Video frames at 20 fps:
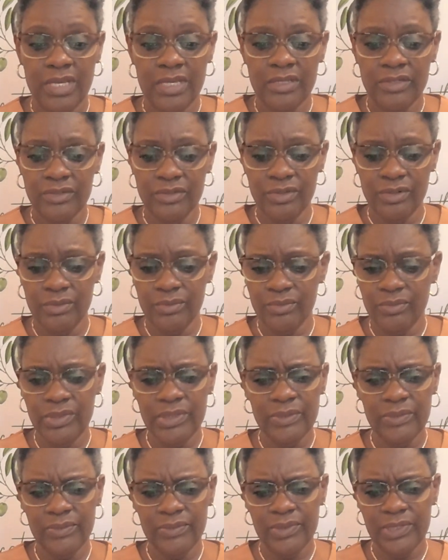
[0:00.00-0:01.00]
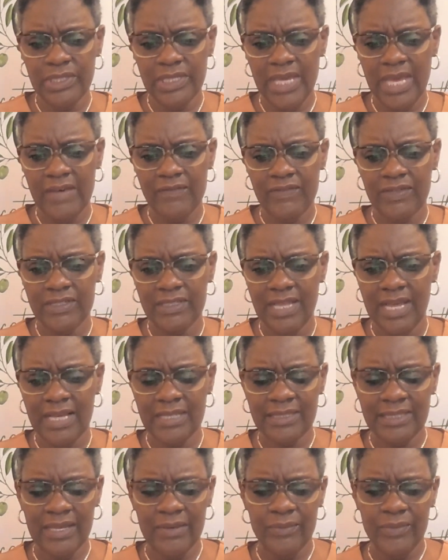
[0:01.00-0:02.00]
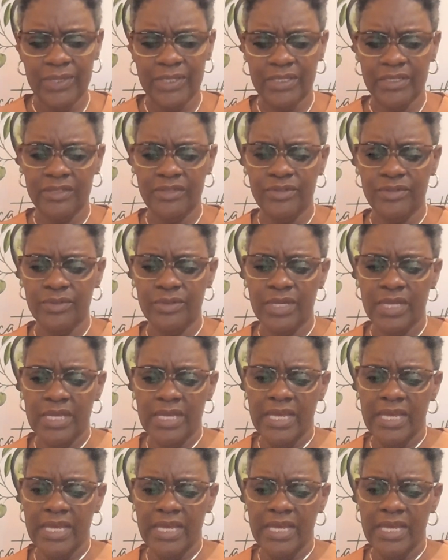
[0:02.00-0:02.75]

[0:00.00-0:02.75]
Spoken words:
We have a lot that we could do.